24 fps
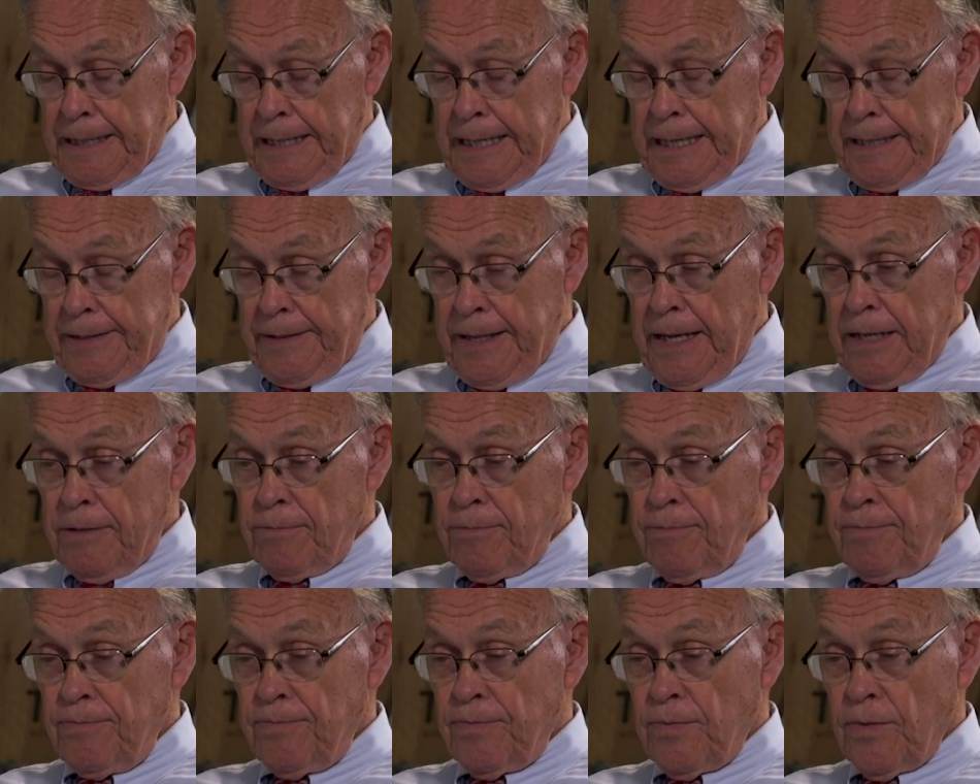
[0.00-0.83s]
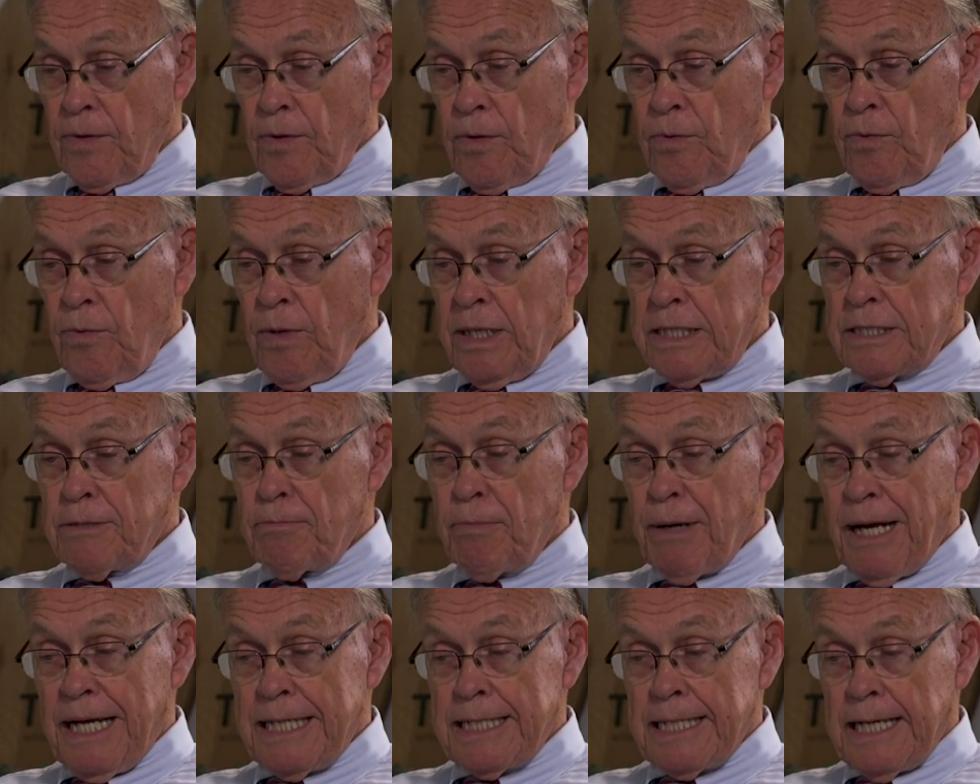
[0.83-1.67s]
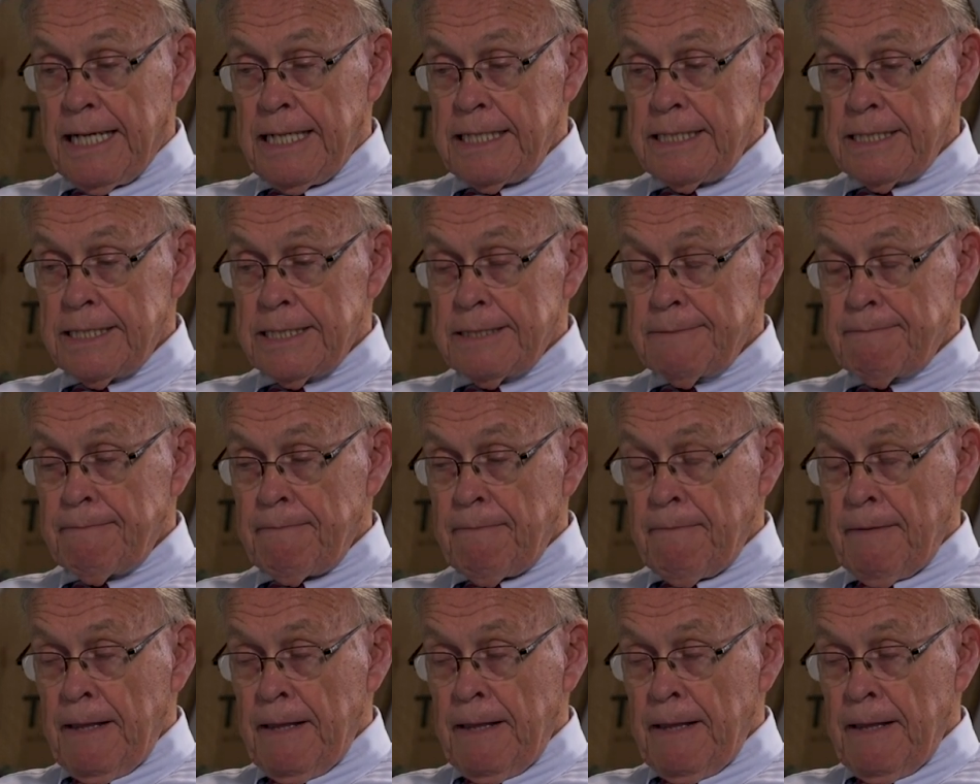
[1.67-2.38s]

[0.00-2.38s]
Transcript: And then went to Brandeis.